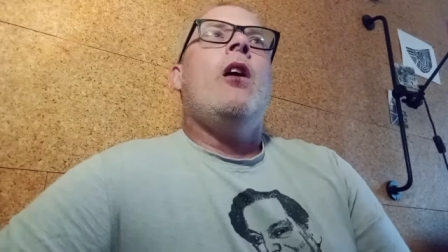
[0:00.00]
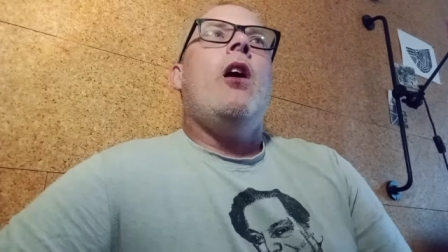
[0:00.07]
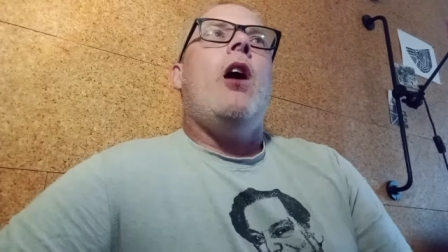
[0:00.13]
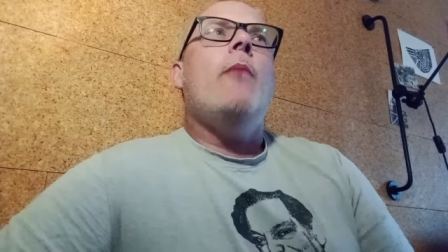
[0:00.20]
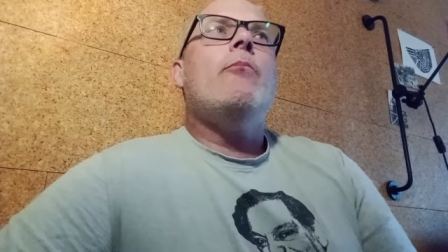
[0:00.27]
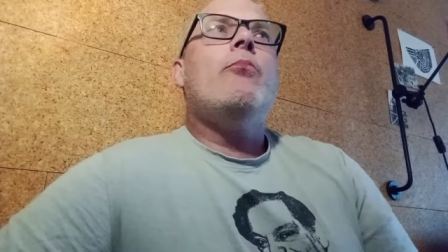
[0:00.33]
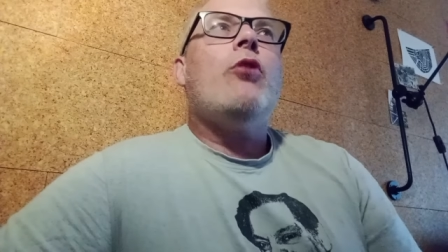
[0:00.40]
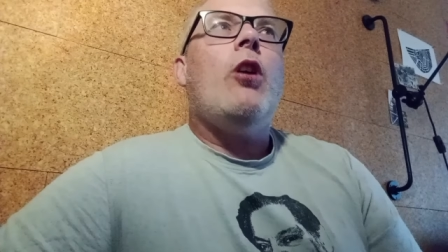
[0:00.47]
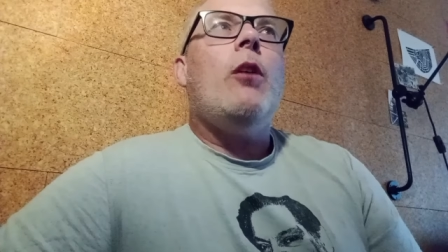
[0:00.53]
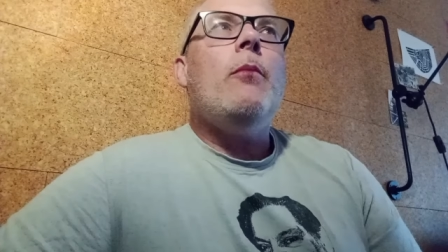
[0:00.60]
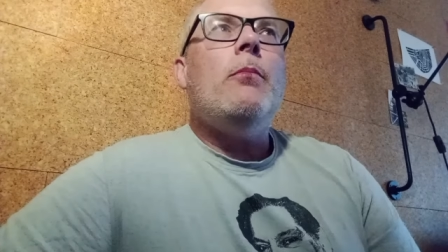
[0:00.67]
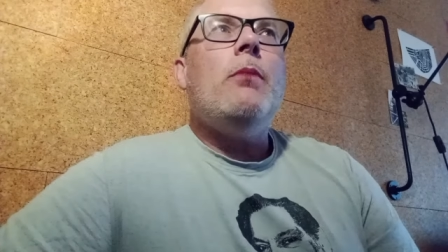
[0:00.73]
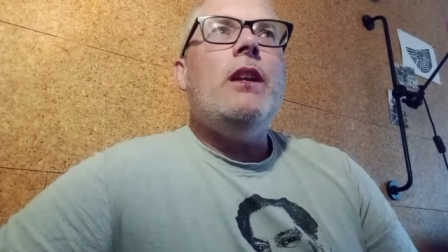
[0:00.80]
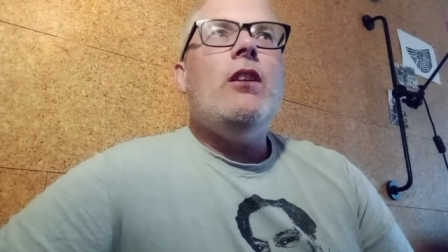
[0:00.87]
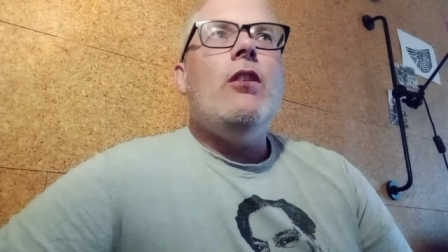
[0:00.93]
I'm
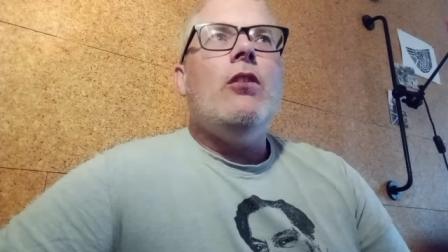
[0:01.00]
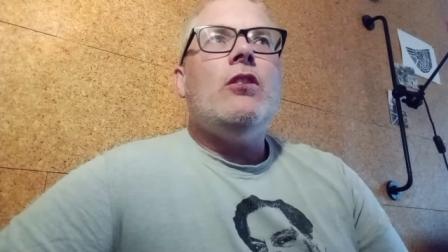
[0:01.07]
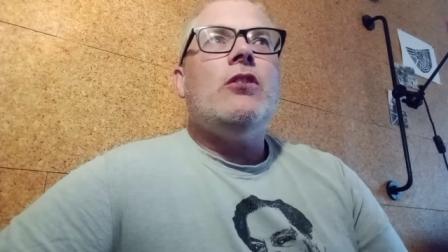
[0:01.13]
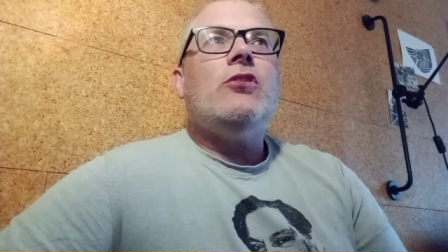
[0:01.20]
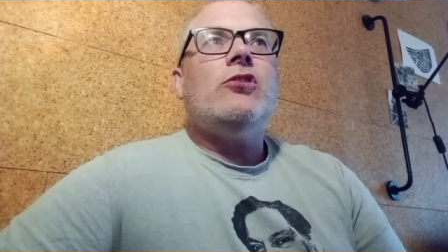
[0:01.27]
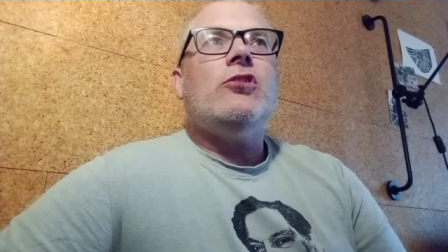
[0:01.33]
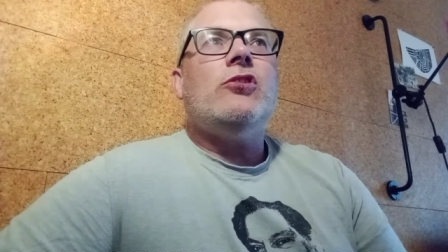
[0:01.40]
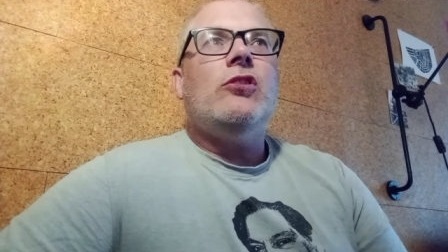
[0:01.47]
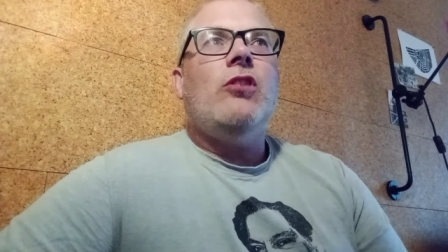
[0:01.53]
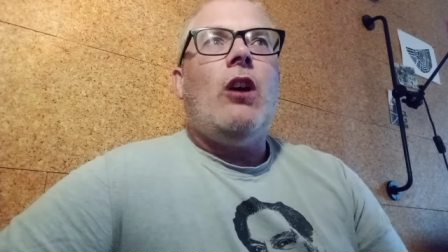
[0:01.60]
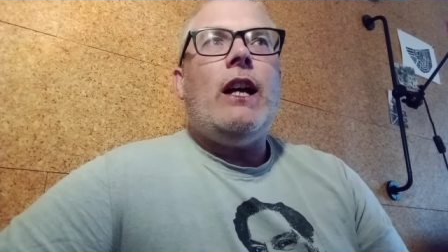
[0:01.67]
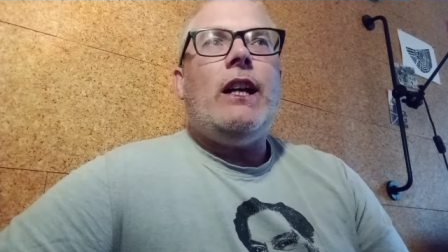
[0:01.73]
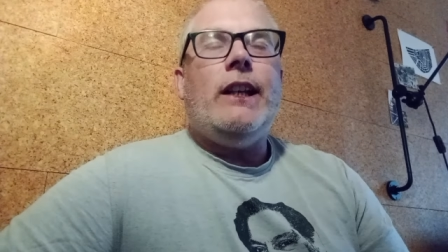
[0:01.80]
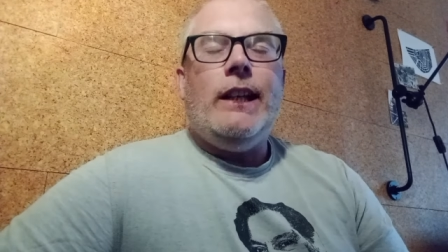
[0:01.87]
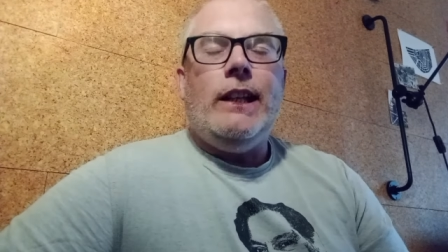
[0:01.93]
probably going to
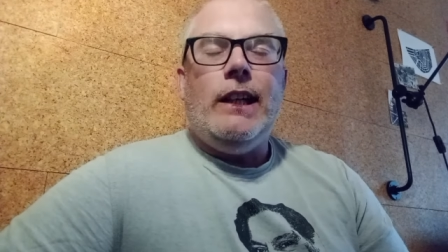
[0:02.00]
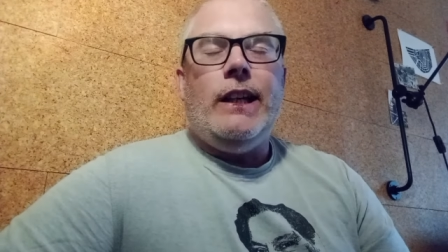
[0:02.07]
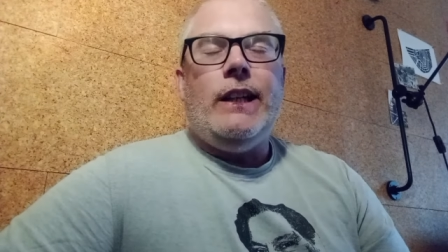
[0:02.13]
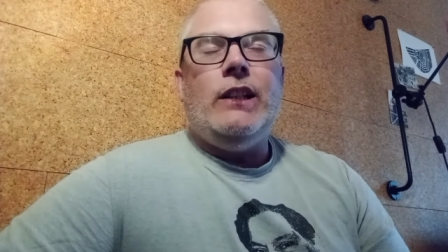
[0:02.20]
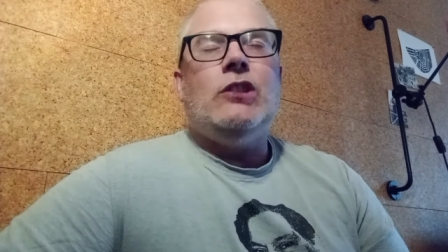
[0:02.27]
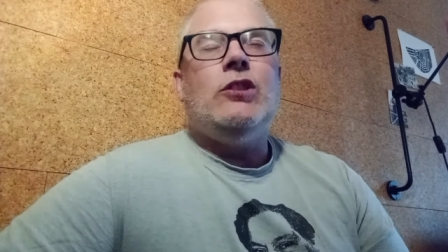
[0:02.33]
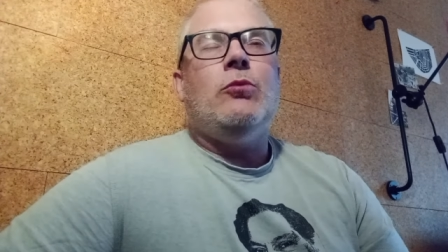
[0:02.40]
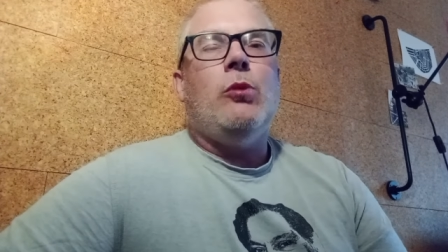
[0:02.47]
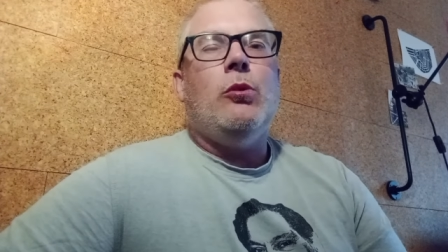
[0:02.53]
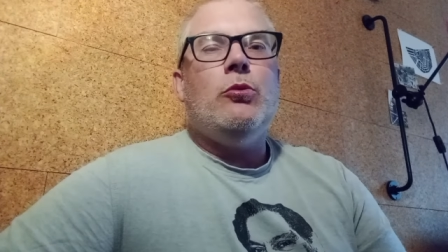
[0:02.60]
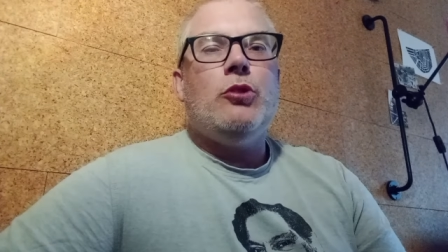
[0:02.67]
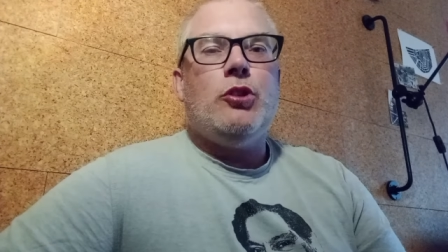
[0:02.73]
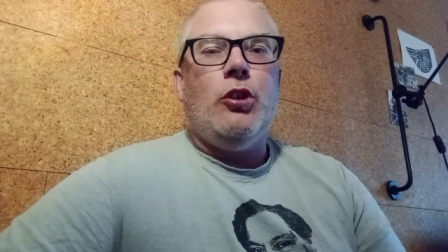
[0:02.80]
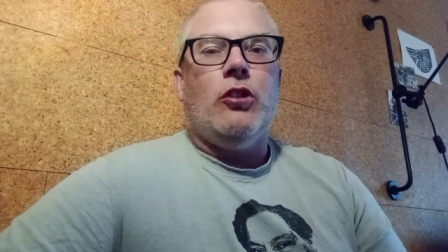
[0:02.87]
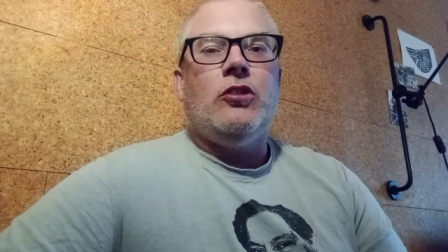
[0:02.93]
slightly lean towards
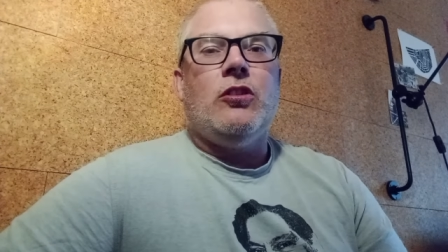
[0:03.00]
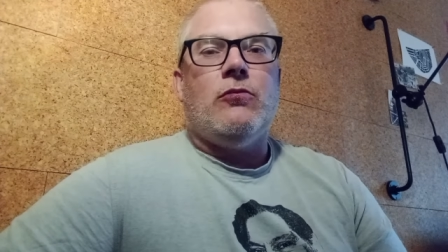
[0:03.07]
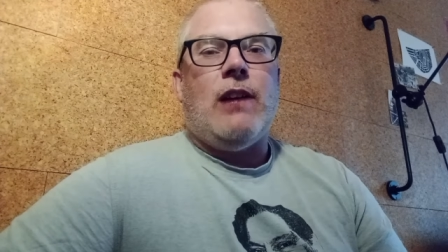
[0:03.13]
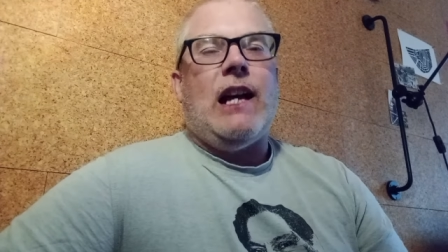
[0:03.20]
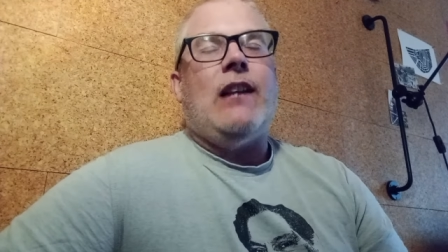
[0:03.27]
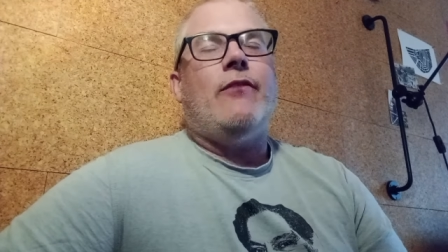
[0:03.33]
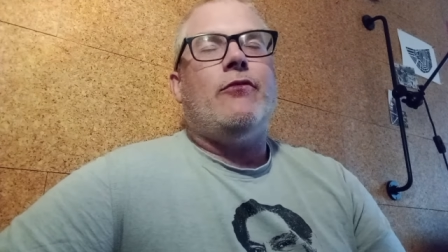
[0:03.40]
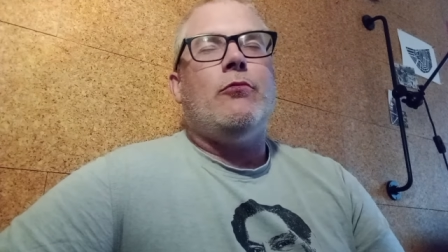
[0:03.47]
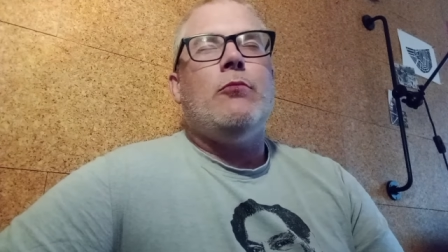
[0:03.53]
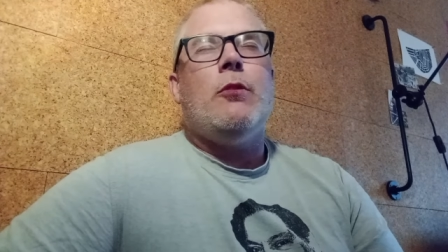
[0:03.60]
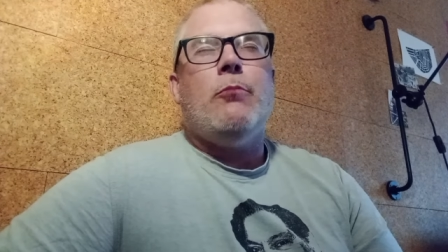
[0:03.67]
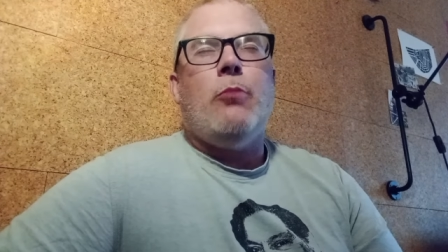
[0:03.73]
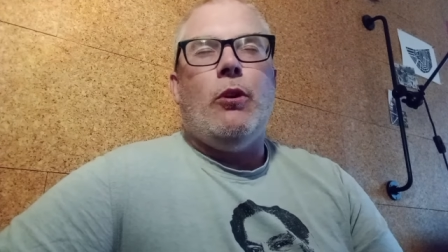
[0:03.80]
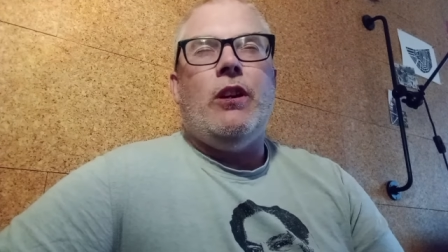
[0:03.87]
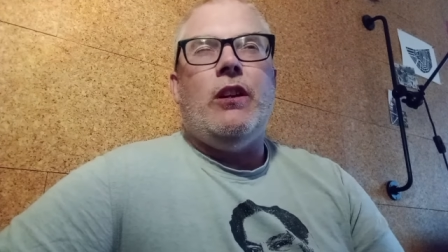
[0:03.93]
Jhon Duran from the
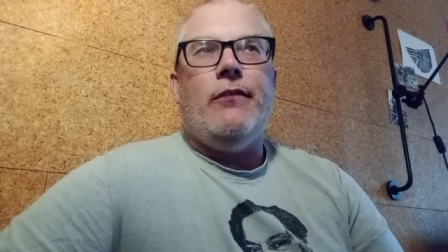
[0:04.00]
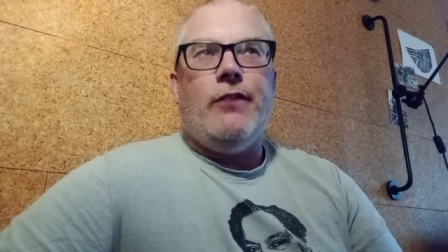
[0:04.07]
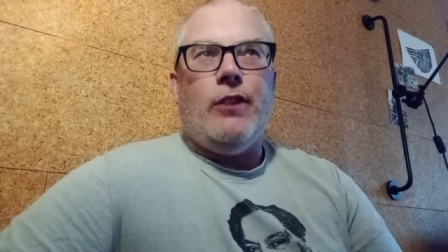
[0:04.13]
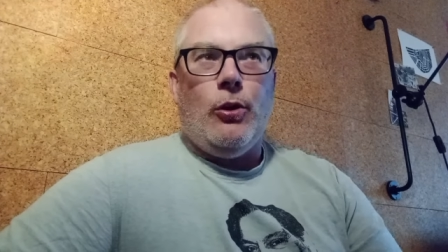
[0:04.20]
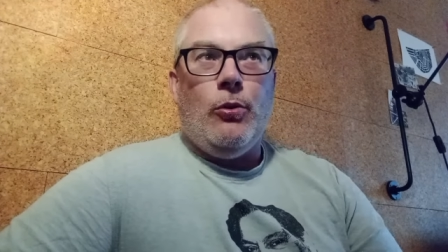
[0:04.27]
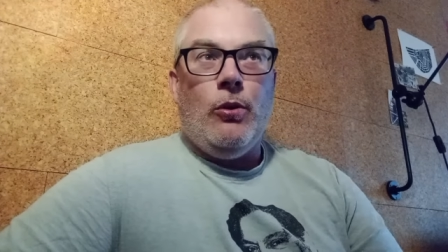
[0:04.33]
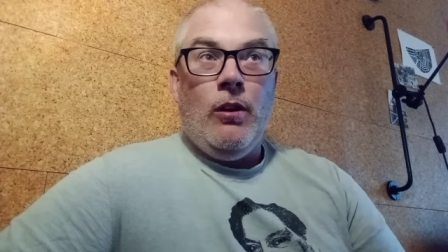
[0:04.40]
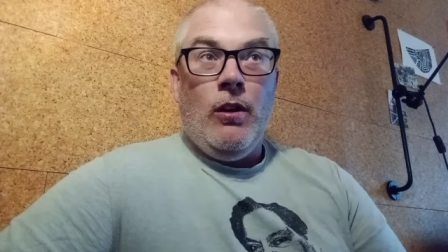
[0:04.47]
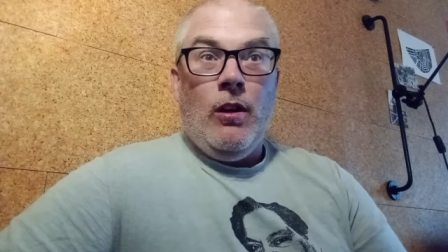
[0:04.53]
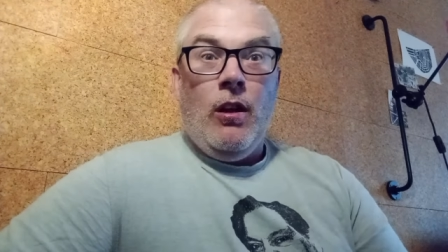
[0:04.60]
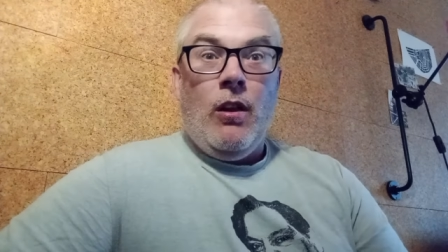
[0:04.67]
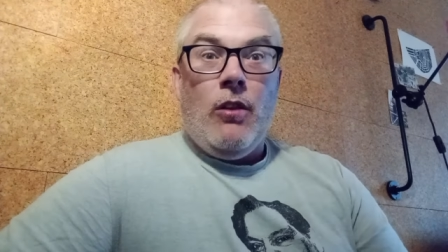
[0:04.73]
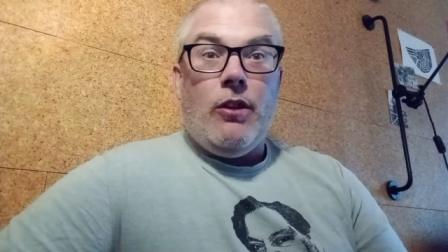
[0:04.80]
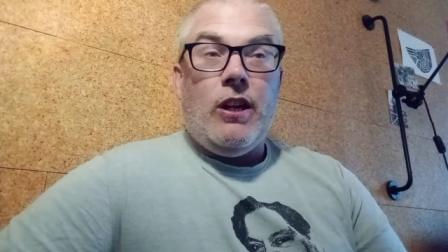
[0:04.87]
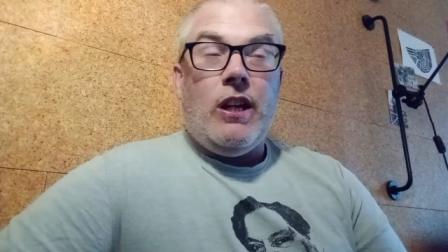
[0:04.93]
point of view
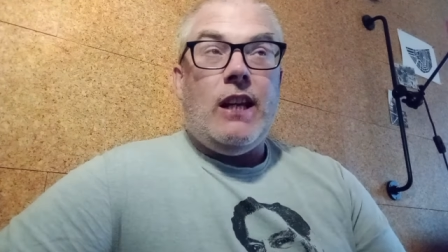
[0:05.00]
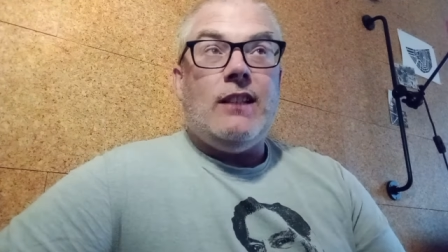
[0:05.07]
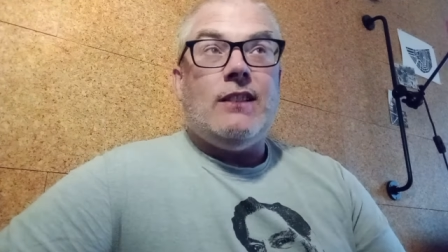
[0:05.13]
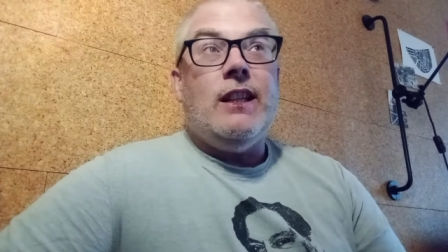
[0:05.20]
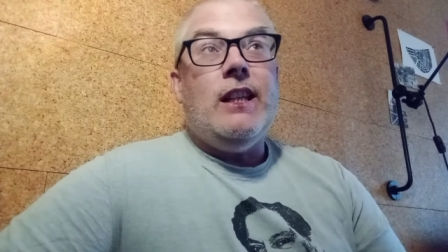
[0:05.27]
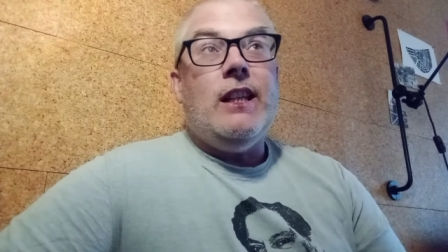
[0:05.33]
that he's the